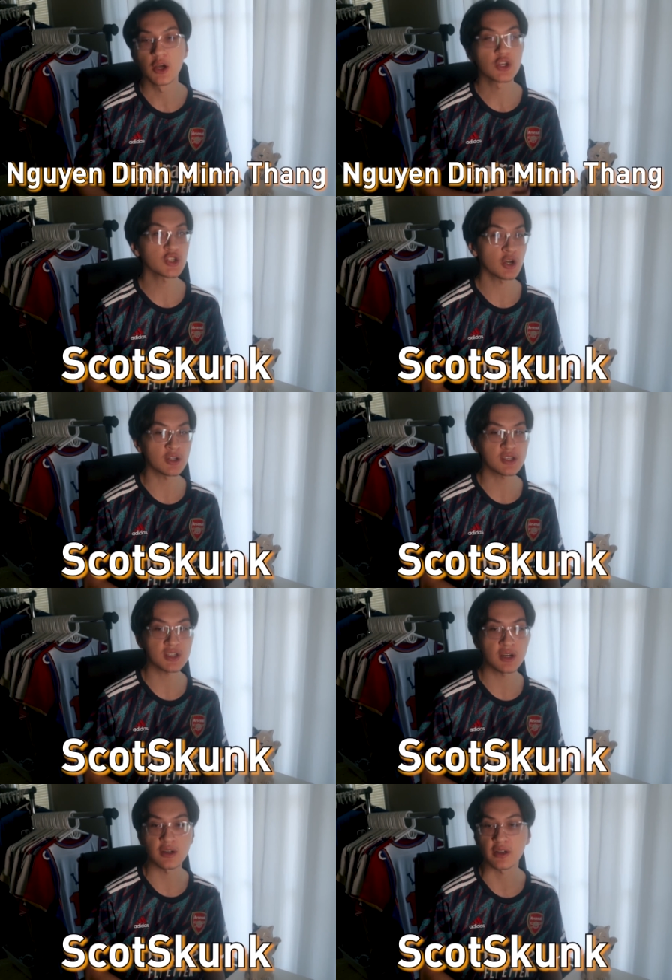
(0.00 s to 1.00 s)
Scott
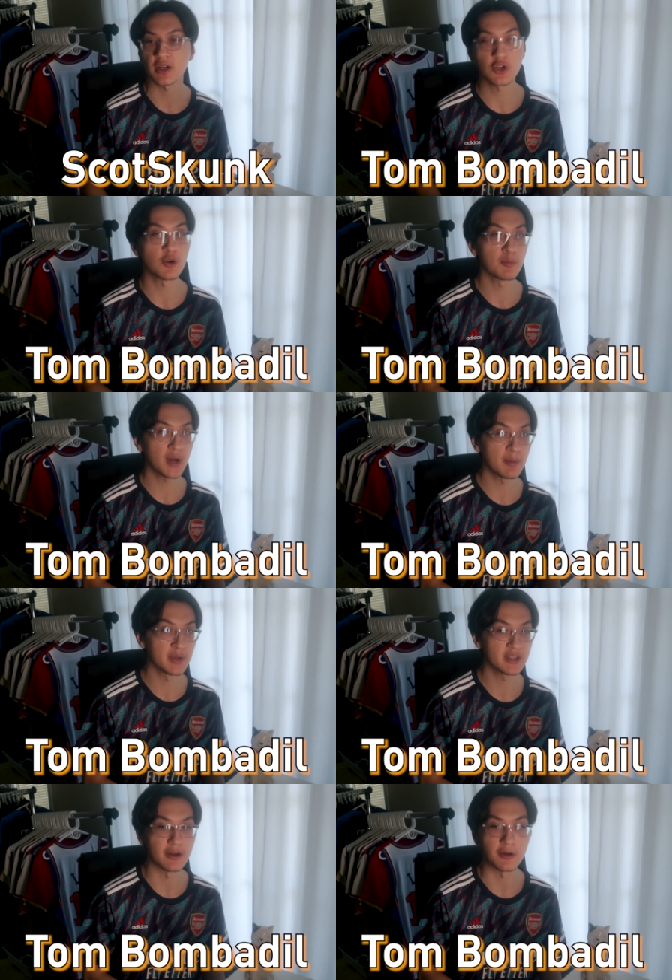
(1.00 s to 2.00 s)
Skunk, Tom
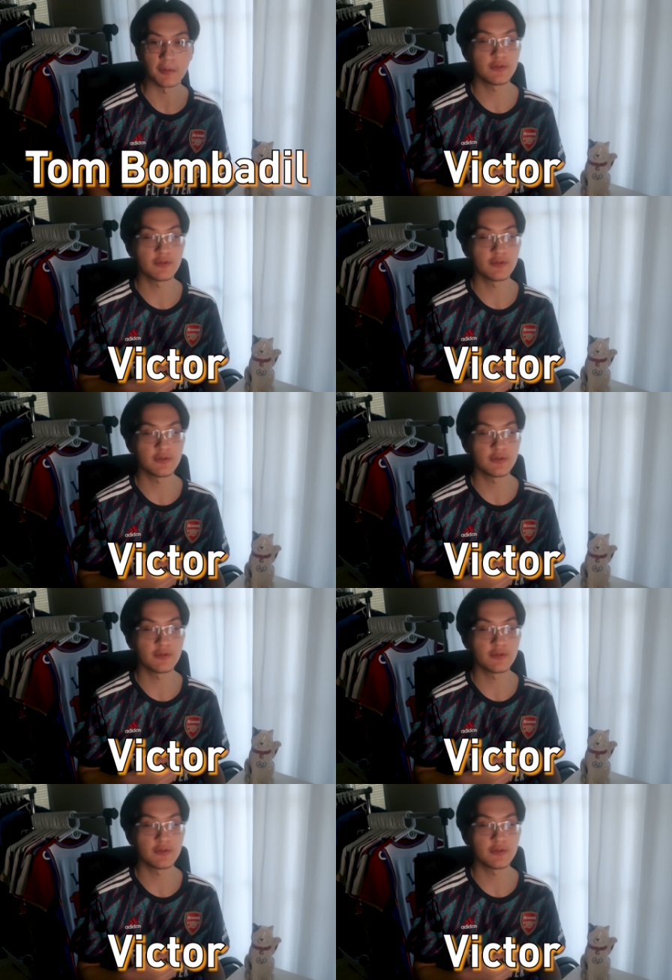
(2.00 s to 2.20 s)
Bombadil,